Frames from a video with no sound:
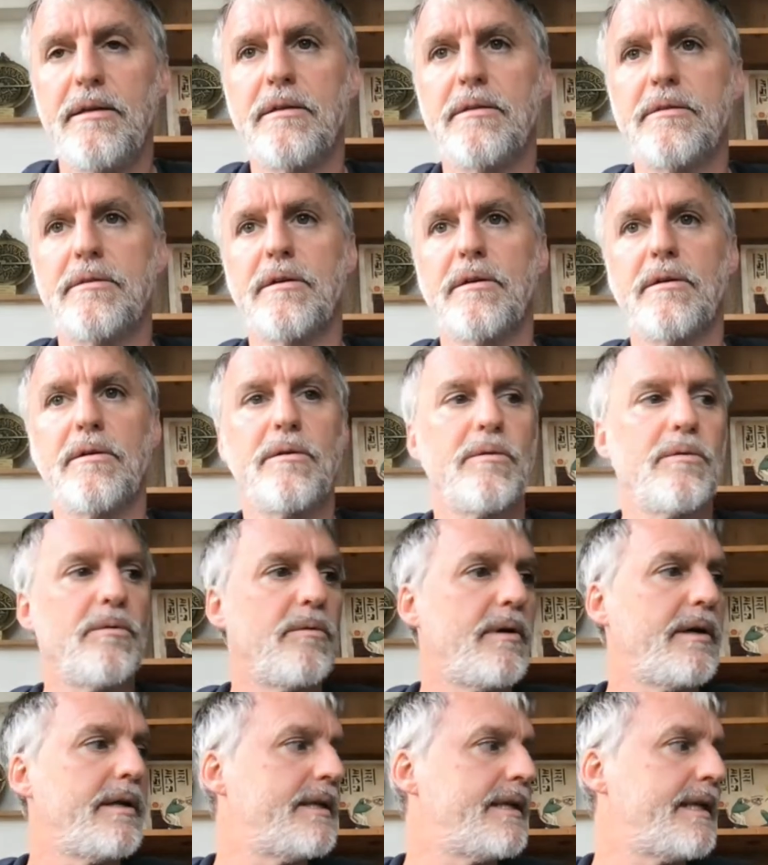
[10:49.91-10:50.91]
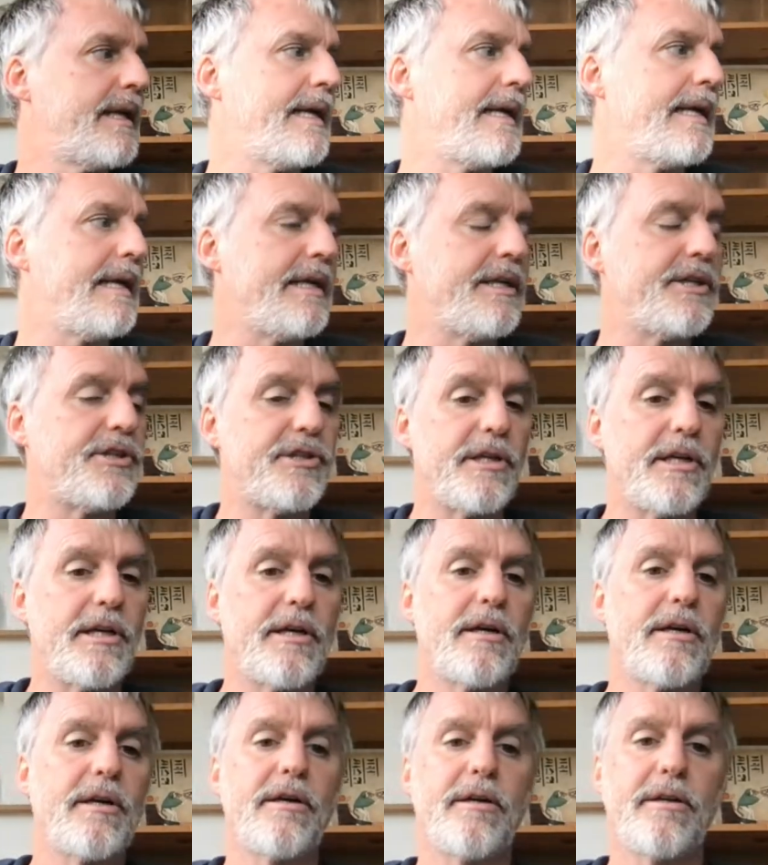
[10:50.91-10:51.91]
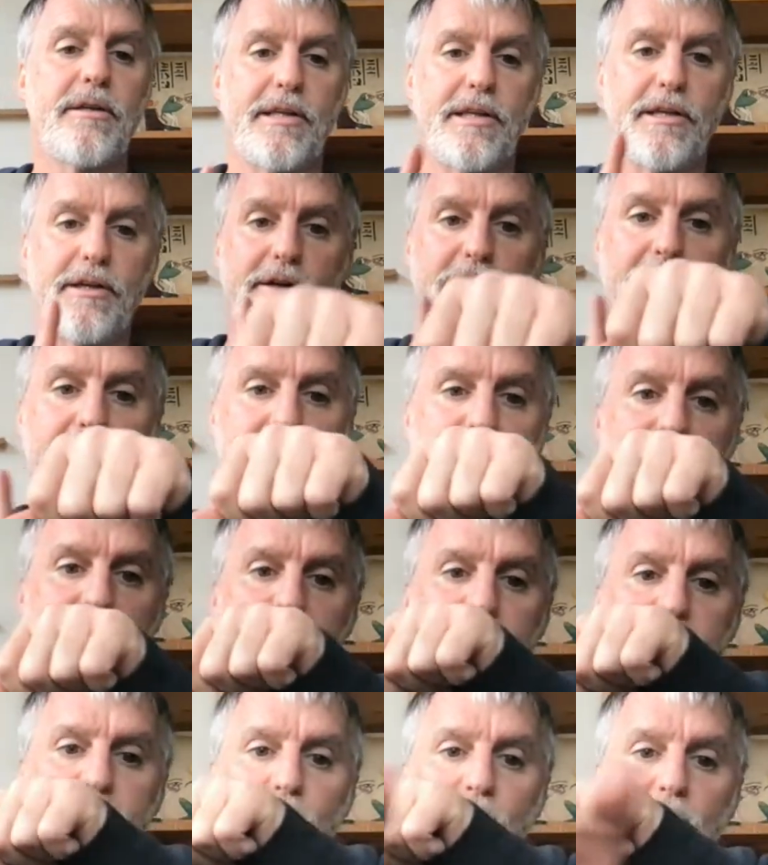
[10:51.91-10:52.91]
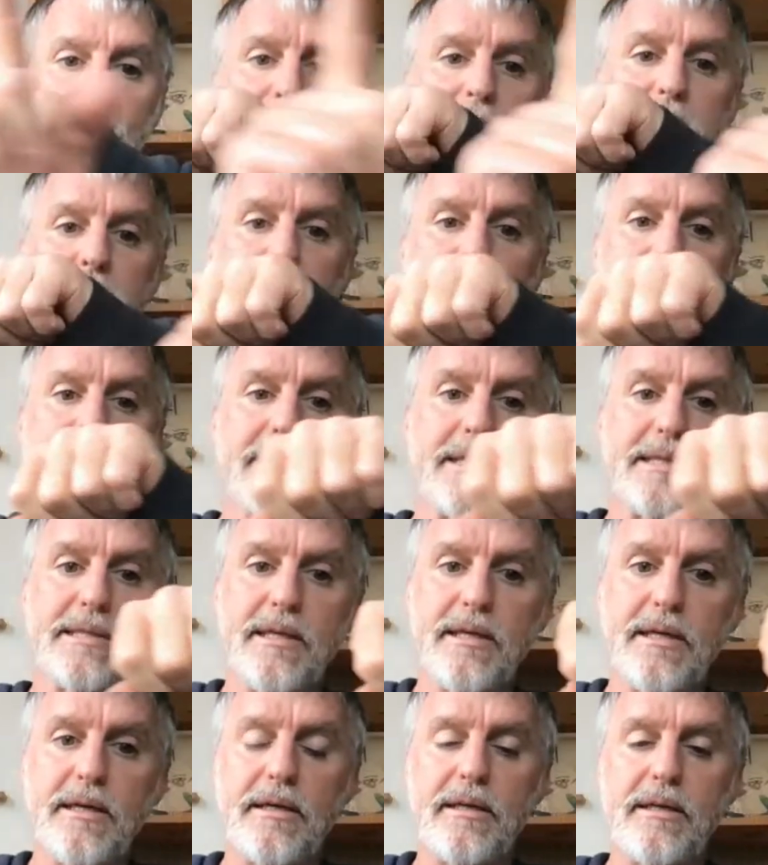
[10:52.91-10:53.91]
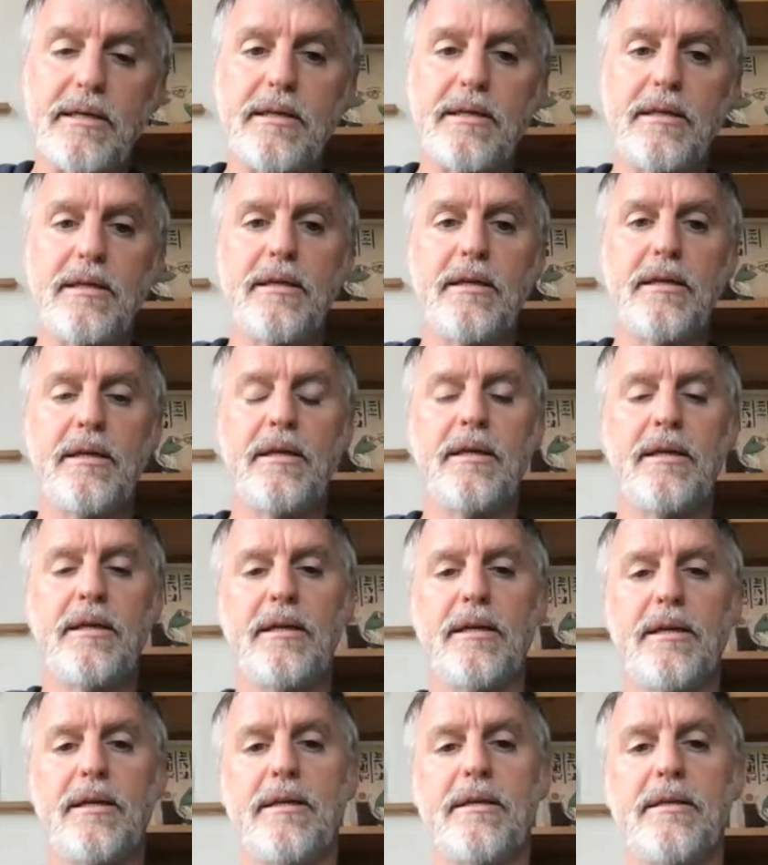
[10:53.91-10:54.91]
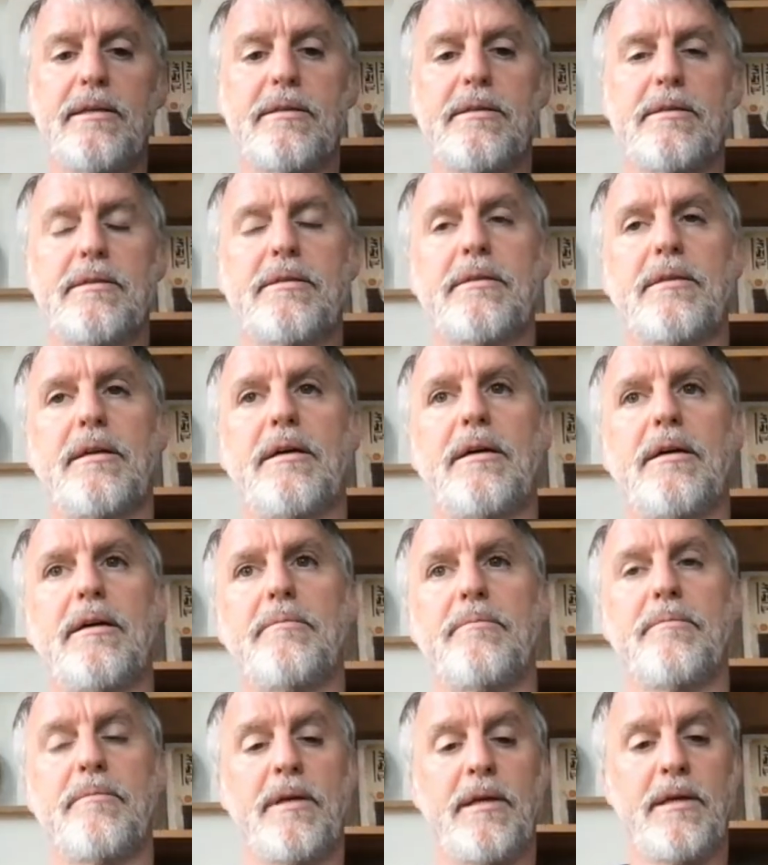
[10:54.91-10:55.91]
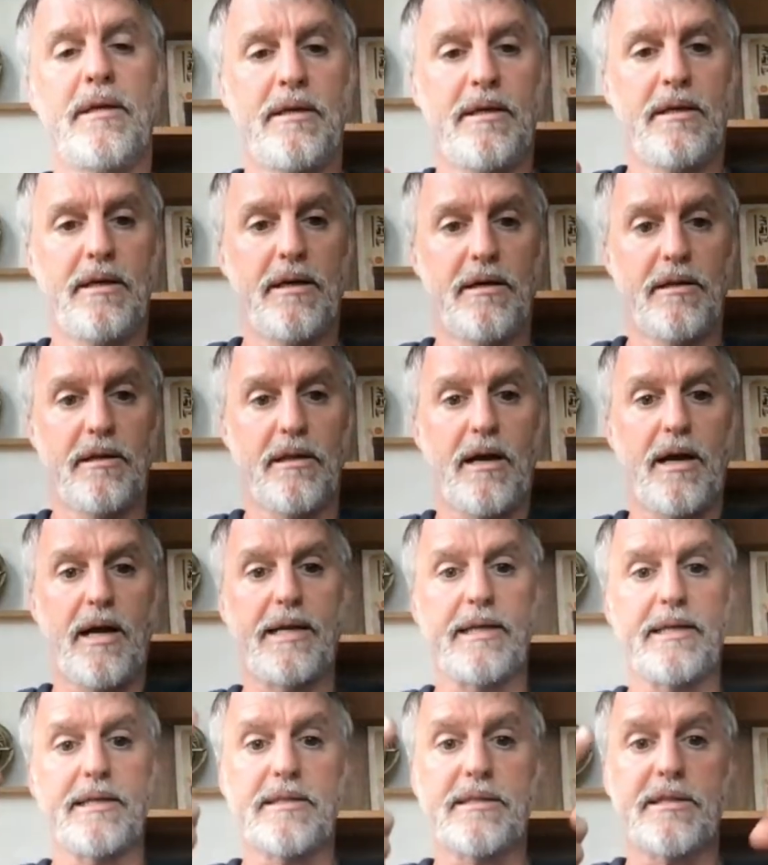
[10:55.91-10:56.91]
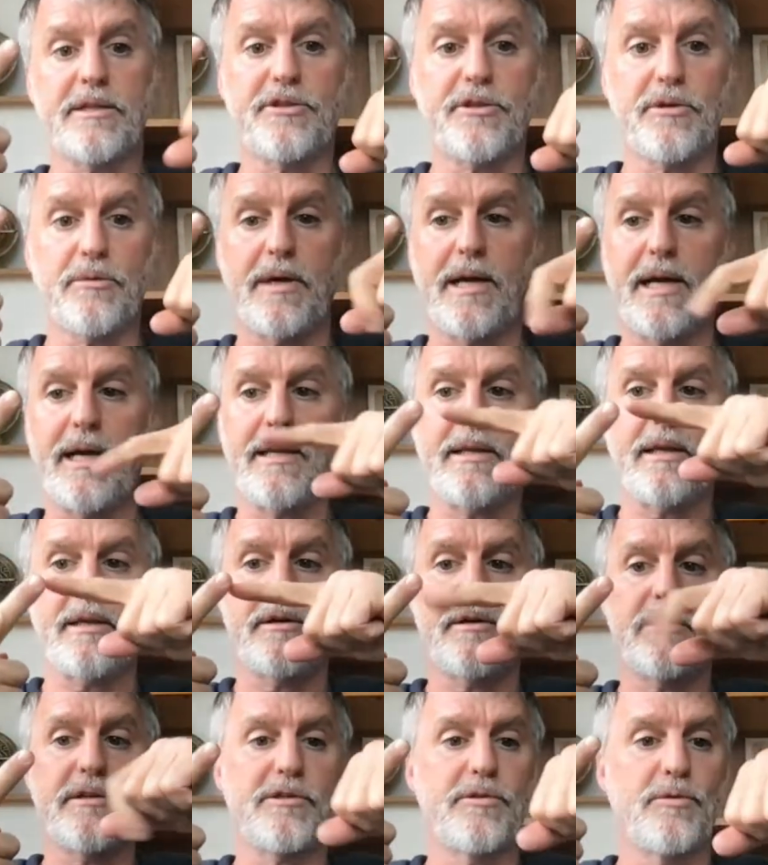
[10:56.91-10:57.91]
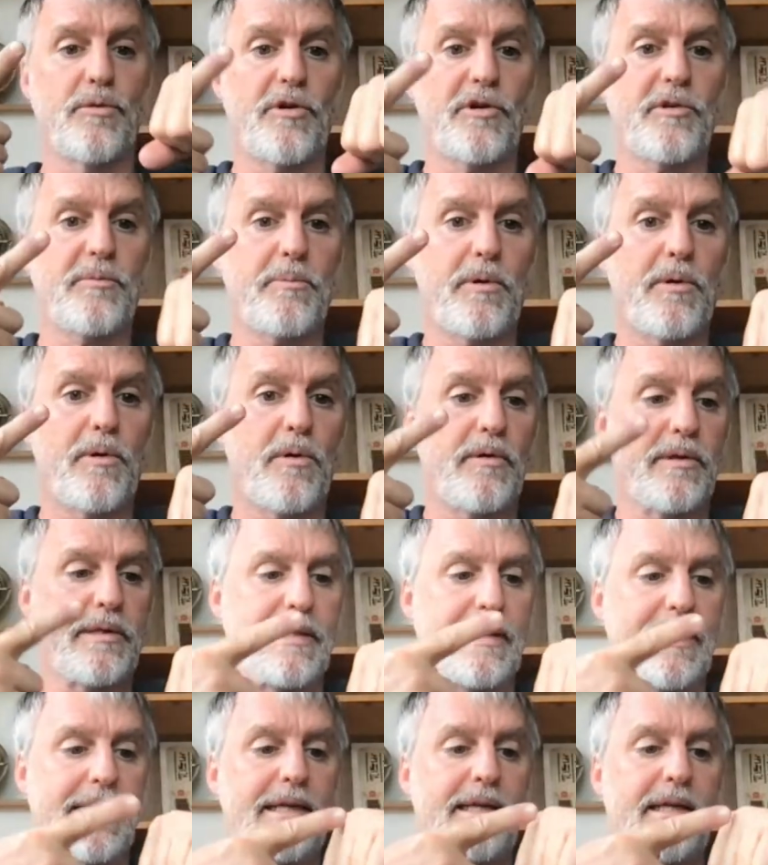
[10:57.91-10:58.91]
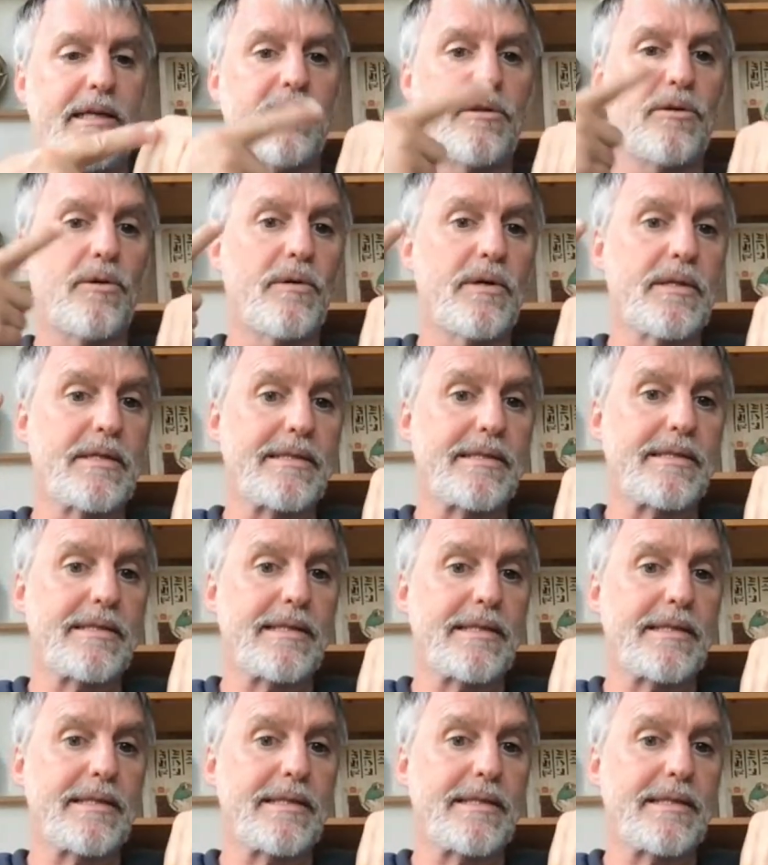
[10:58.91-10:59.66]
So one day each year, the Earth in its orbit about the sun is aligned in such a way that Earth's north pole is leaning towards the